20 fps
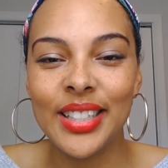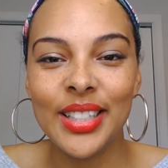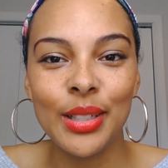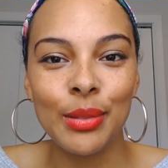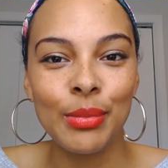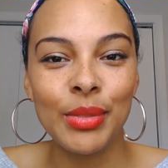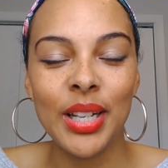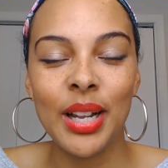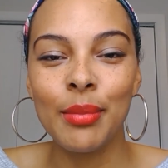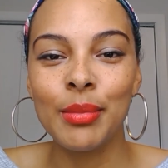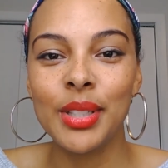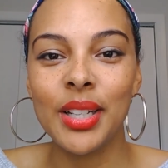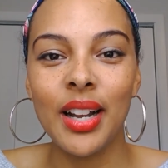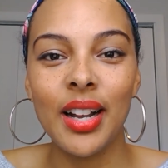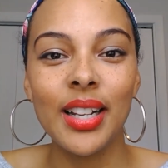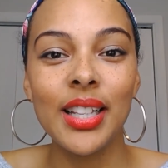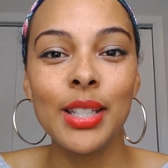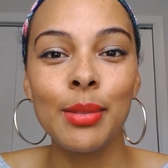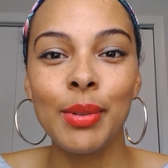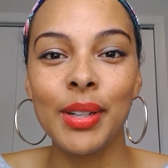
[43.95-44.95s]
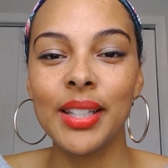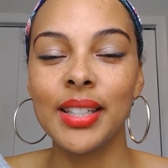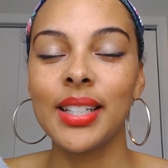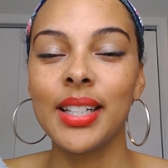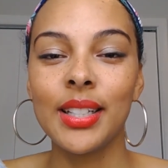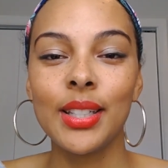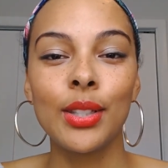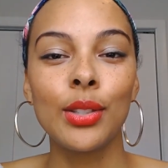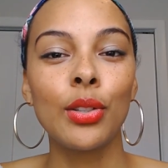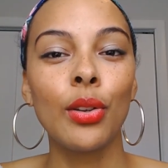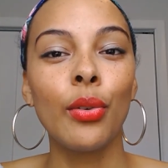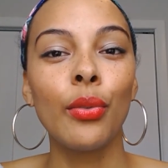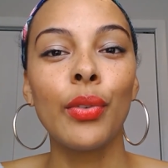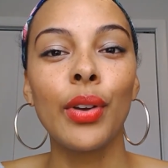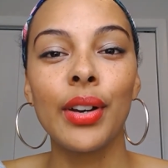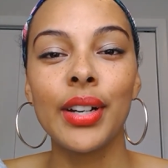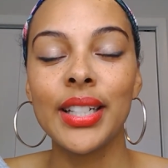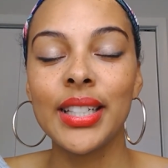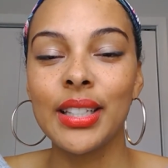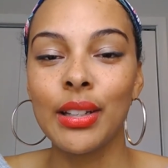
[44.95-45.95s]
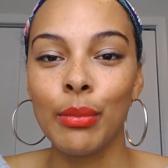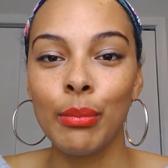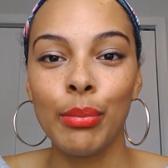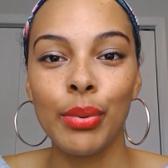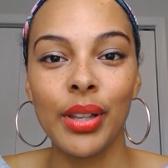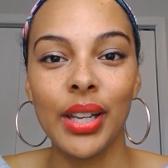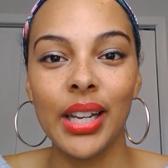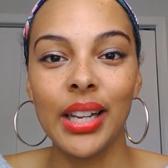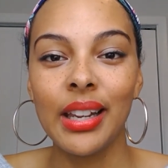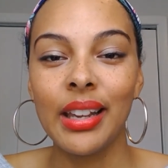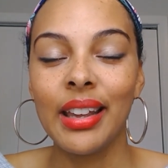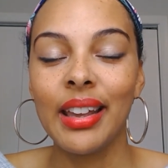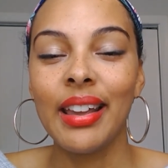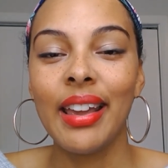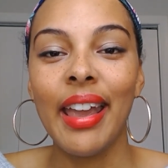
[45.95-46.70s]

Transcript: Sometimes God speaks to us so very simply.